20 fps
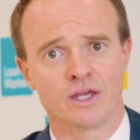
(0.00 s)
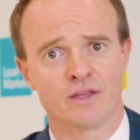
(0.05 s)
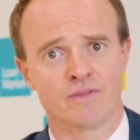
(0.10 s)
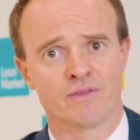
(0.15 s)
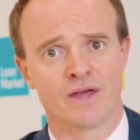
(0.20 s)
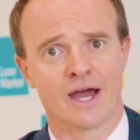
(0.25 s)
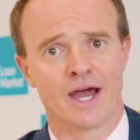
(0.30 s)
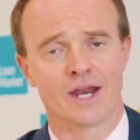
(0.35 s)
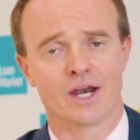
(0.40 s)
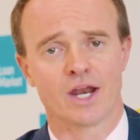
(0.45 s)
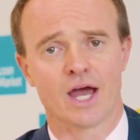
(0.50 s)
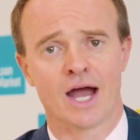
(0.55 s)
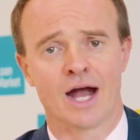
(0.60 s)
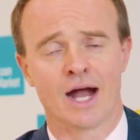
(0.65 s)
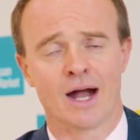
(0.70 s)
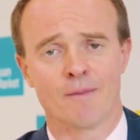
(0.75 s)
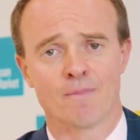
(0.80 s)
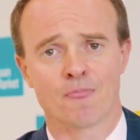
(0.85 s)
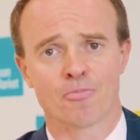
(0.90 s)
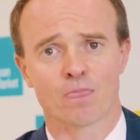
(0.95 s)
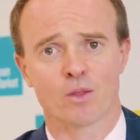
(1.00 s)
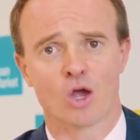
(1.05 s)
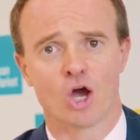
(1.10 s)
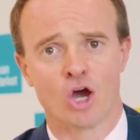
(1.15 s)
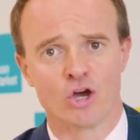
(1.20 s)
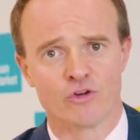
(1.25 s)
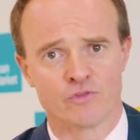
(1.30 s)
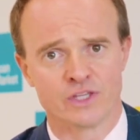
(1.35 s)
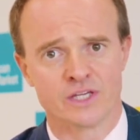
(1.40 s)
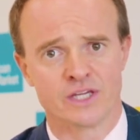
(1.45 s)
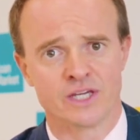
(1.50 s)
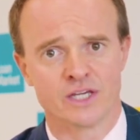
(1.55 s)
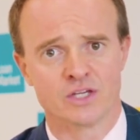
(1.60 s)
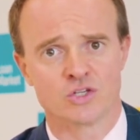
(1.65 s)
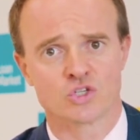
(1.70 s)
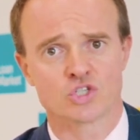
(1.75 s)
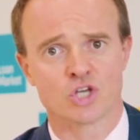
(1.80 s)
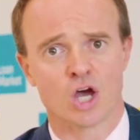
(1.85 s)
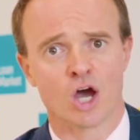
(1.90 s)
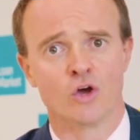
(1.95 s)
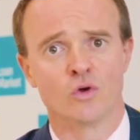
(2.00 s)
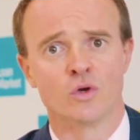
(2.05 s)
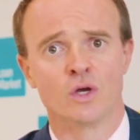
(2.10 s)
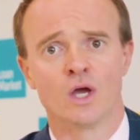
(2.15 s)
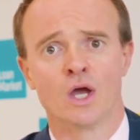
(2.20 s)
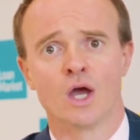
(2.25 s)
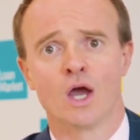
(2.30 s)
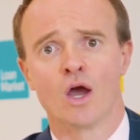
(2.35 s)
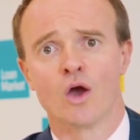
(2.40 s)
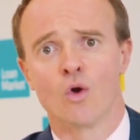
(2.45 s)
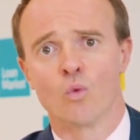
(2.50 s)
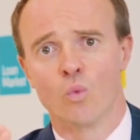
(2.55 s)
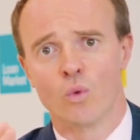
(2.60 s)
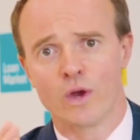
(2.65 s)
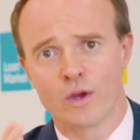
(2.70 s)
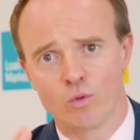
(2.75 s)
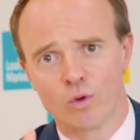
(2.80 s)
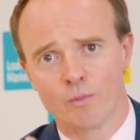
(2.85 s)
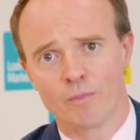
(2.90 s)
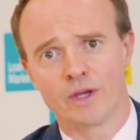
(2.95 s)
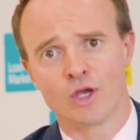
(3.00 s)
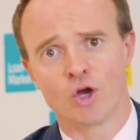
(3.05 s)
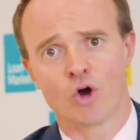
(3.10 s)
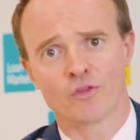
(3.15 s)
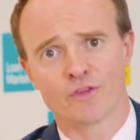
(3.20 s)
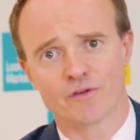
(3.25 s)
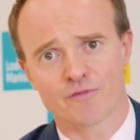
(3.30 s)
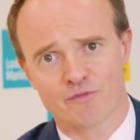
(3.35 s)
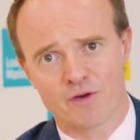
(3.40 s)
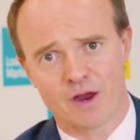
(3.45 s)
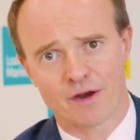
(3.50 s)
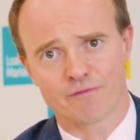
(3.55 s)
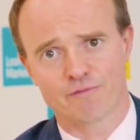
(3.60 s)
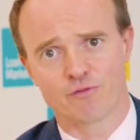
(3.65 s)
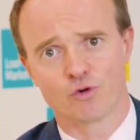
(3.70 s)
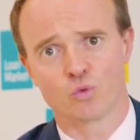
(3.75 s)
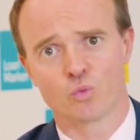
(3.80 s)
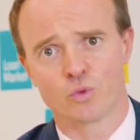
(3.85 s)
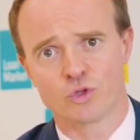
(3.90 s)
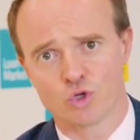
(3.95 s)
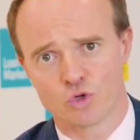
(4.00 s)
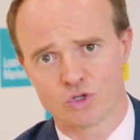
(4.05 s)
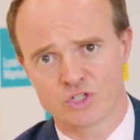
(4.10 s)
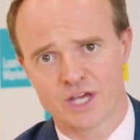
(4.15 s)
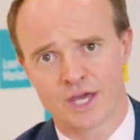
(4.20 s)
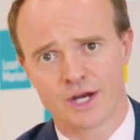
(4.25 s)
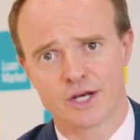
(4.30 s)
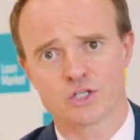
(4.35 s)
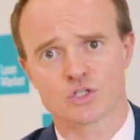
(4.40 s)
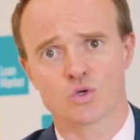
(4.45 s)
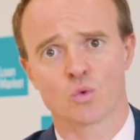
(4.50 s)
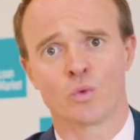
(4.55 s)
in that over the years. So we will be on the front foot with your tenant.